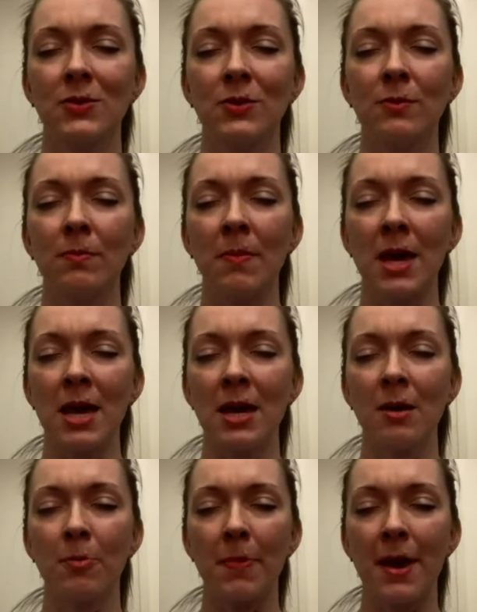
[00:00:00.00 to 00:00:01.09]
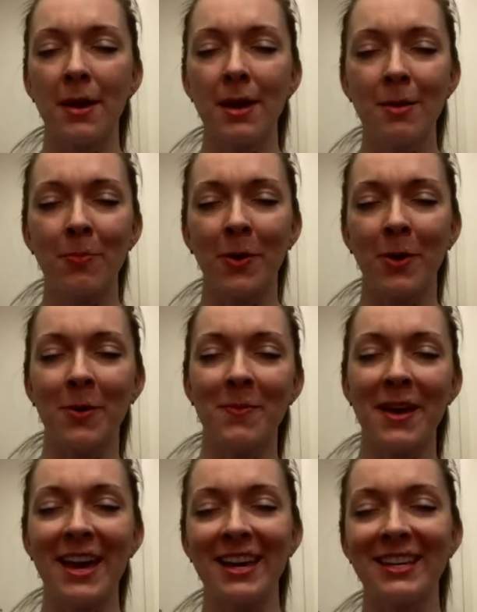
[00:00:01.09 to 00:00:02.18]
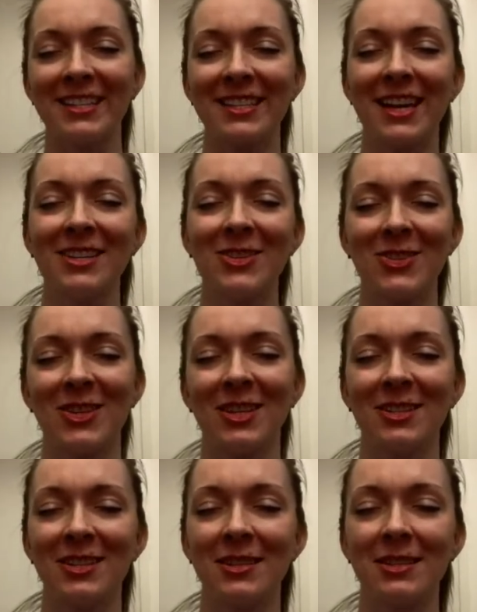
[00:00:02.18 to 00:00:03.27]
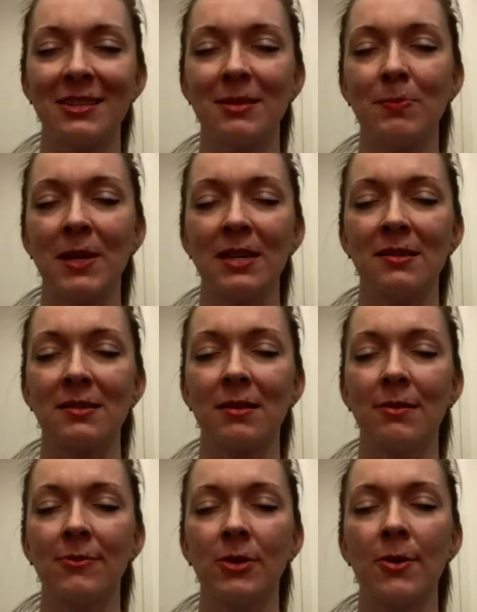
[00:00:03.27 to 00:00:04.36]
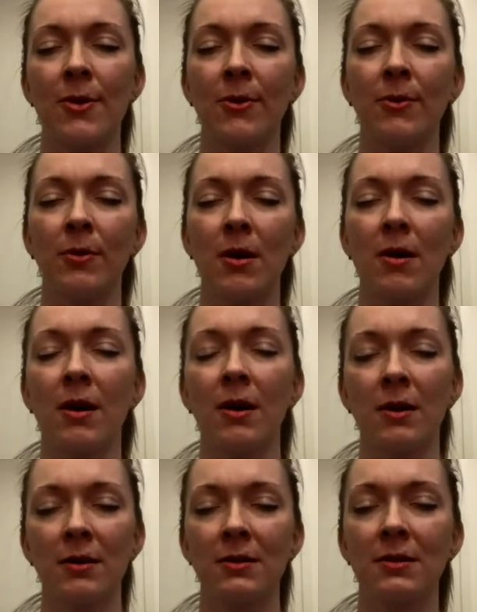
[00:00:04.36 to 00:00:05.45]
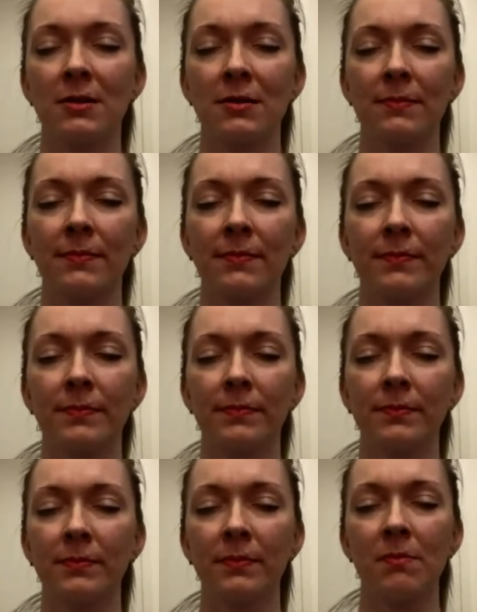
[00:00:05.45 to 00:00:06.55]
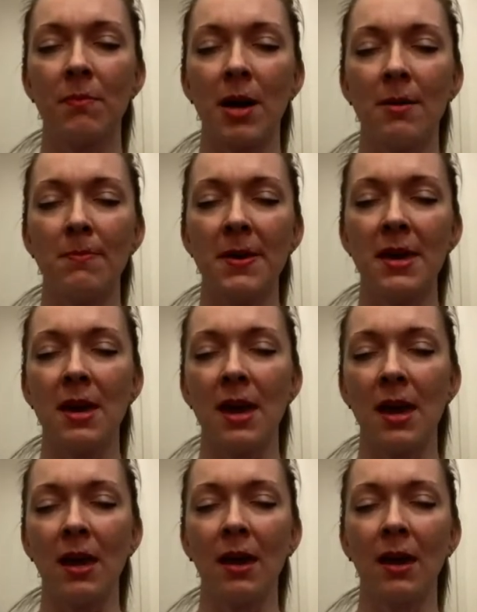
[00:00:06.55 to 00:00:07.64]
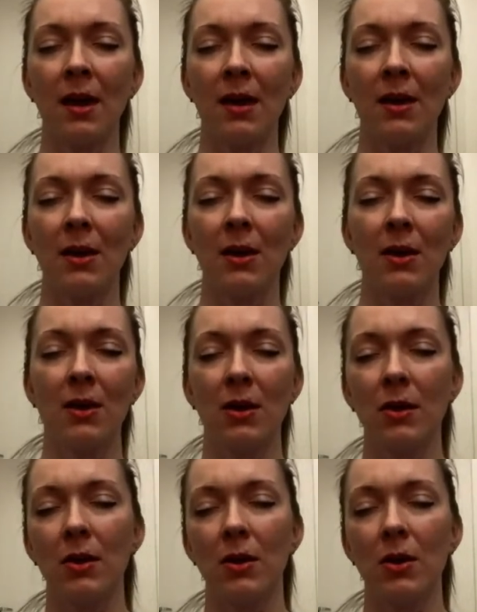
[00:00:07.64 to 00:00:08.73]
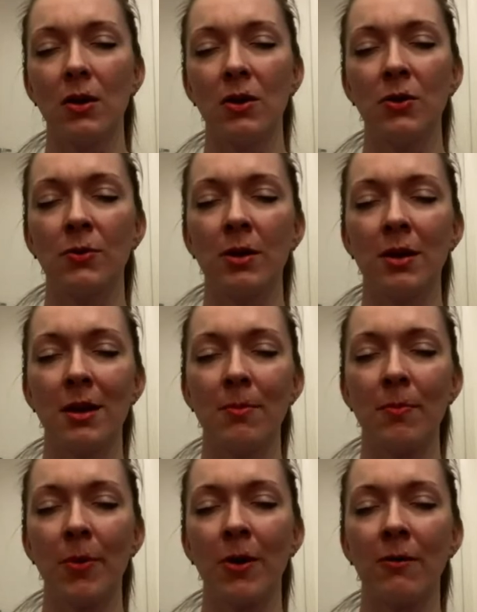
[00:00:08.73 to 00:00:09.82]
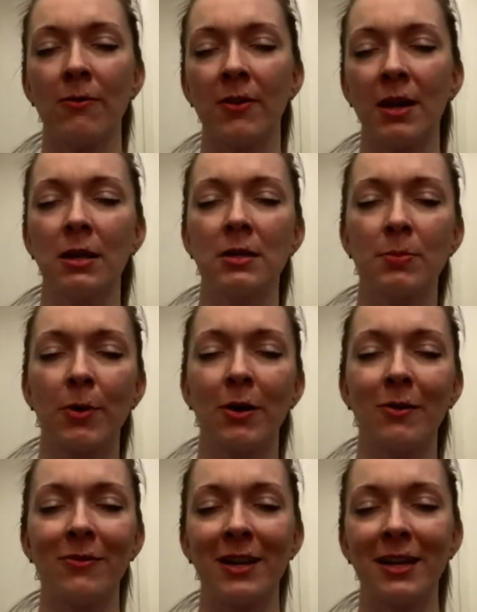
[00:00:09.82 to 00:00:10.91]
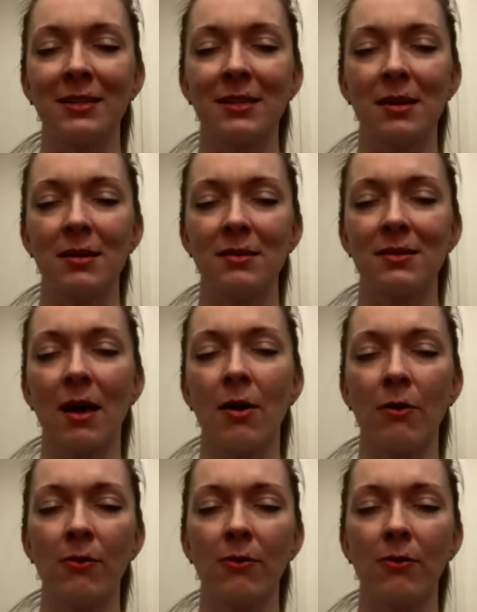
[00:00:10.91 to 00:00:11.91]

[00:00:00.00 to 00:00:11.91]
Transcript: To make people pay attention to the space of your own heart by being your imperfect, perfect self.